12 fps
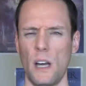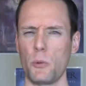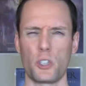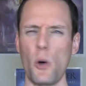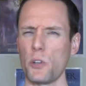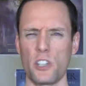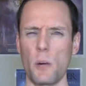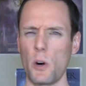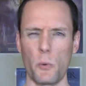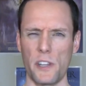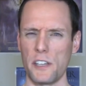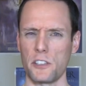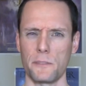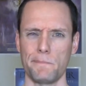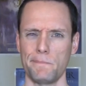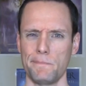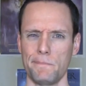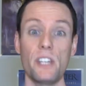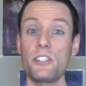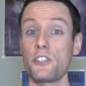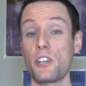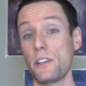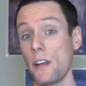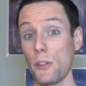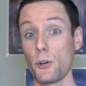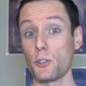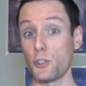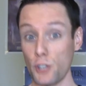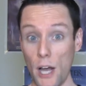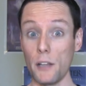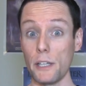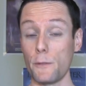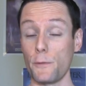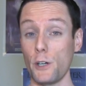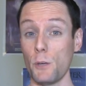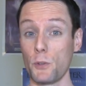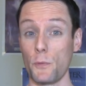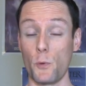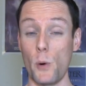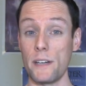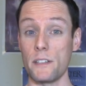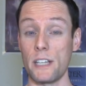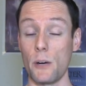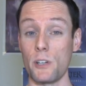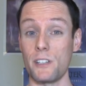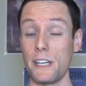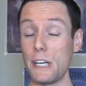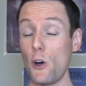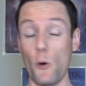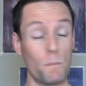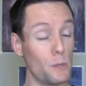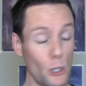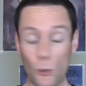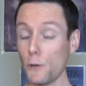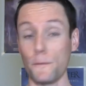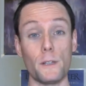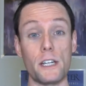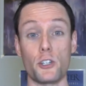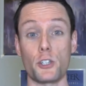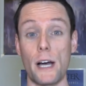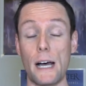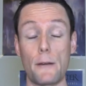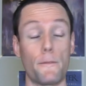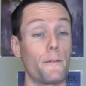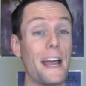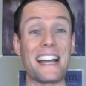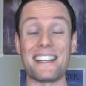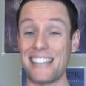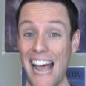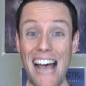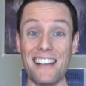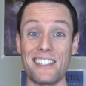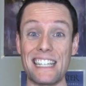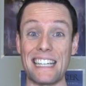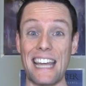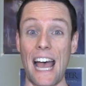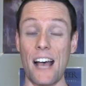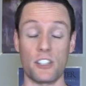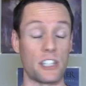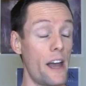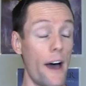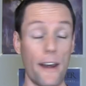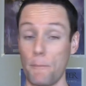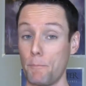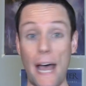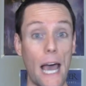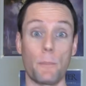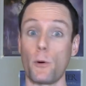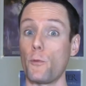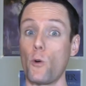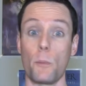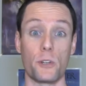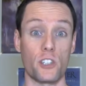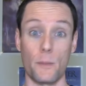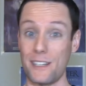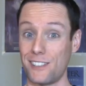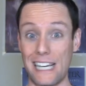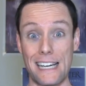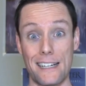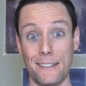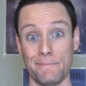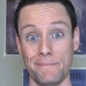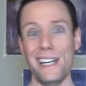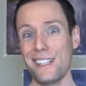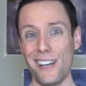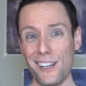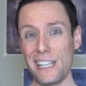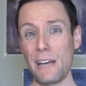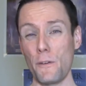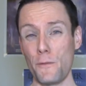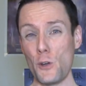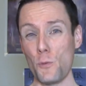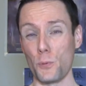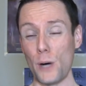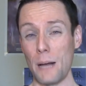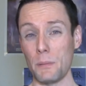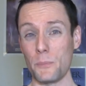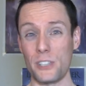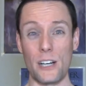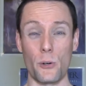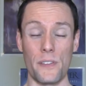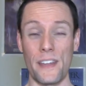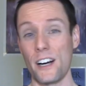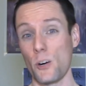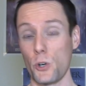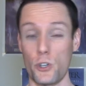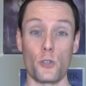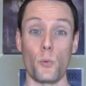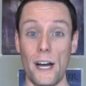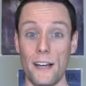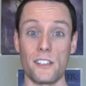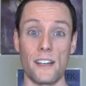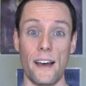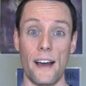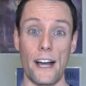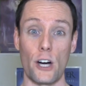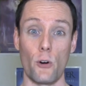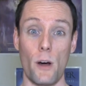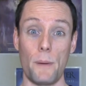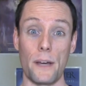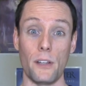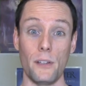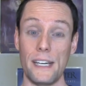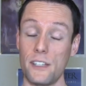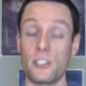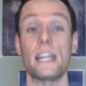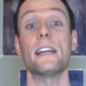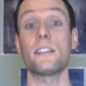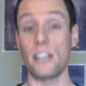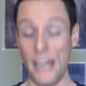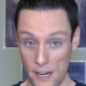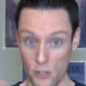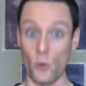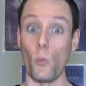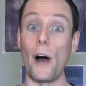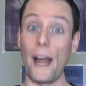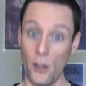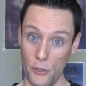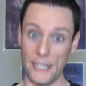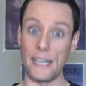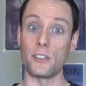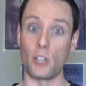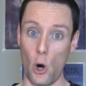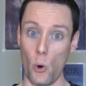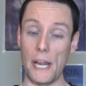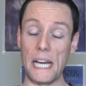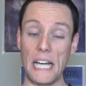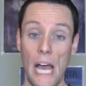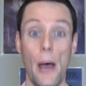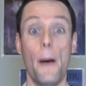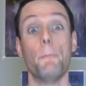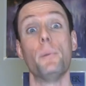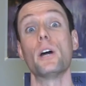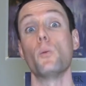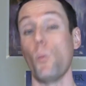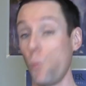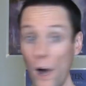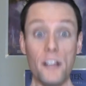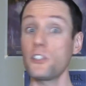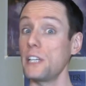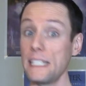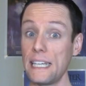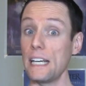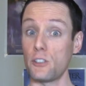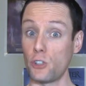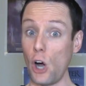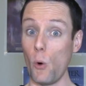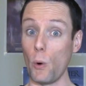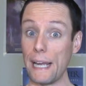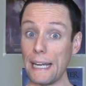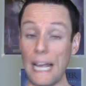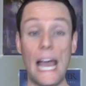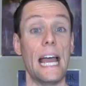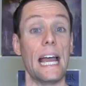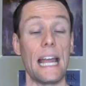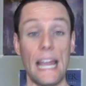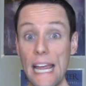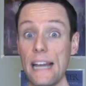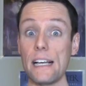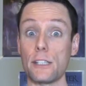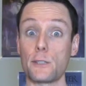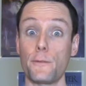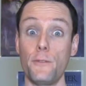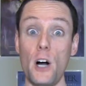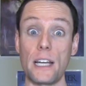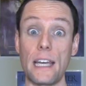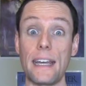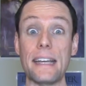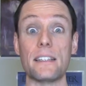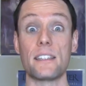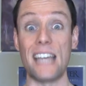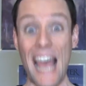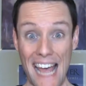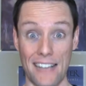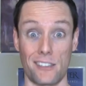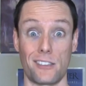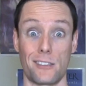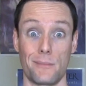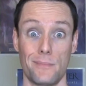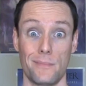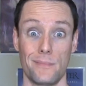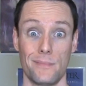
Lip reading: I was going somewhere with this. This is another solid film from Quentin Tarantino, beautifully shot, fantastic cast, not a bad performance to be seen. It does have a few problems here and there, which is why it's not higher up on the list. It takes a while to get going, but once it gets going, it is fucking intense.